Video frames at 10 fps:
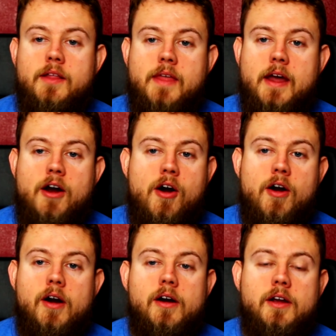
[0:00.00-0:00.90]
that
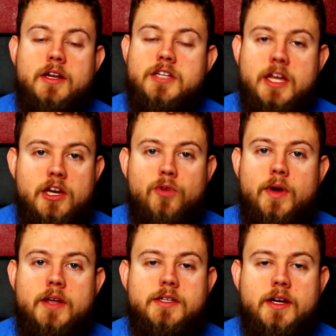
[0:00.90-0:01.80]
are
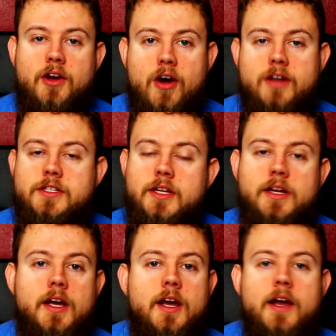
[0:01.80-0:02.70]
continuous and
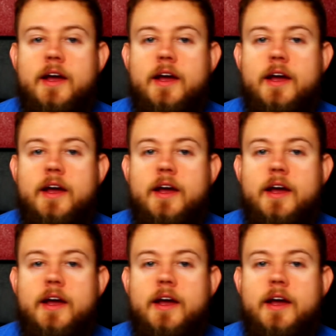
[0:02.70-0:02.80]
constant,